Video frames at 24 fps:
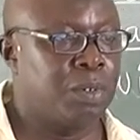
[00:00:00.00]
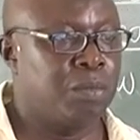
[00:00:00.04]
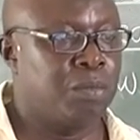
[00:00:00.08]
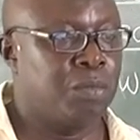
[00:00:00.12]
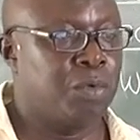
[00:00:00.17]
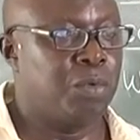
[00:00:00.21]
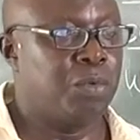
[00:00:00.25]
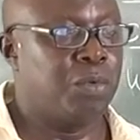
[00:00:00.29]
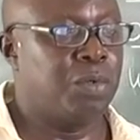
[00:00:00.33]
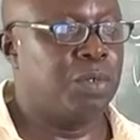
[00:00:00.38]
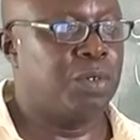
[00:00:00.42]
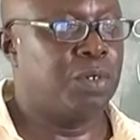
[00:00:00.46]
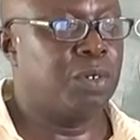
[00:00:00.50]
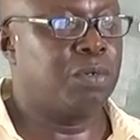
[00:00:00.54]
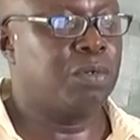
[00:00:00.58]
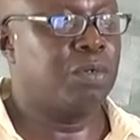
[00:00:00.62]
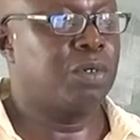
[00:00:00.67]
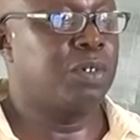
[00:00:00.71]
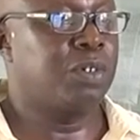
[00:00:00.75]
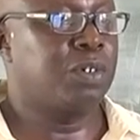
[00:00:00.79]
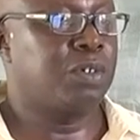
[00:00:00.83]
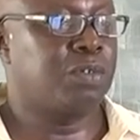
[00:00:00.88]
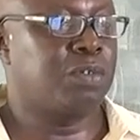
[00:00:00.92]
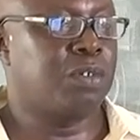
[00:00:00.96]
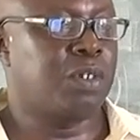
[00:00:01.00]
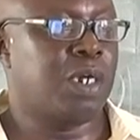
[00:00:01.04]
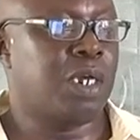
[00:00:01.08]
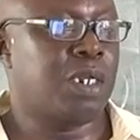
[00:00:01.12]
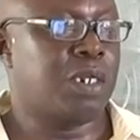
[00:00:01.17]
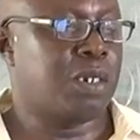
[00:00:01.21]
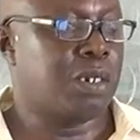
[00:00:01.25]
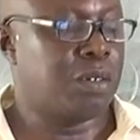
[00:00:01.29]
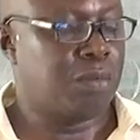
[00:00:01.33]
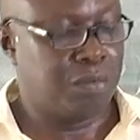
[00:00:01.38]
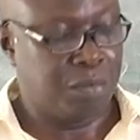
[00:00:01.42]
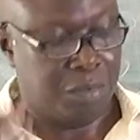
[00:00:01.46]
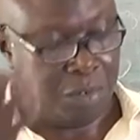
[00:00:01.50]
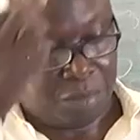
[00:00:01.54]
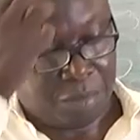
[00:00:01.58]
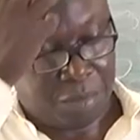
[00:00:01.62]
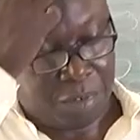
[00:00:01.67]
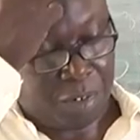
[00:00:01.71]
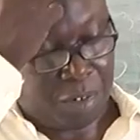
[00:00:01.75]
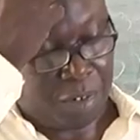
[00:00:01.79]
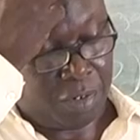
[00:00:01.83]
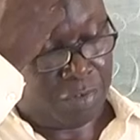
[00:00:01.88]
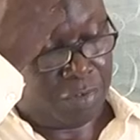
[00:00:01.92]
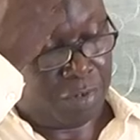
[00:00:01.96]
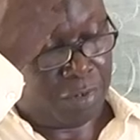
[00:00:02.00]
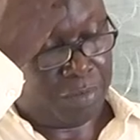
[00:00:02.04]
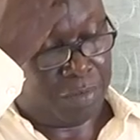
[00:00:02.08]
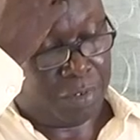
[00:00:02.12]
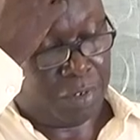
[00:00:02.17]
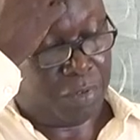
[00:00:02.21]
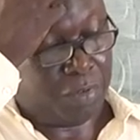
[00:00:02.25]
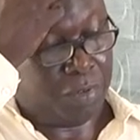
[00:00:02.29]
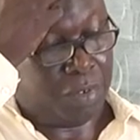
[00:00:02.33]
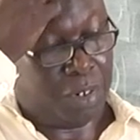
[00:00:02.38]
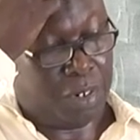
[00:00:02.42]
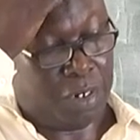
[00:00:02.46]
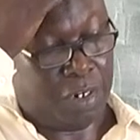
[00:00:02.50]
But we will not go into that. Maybe in subsequent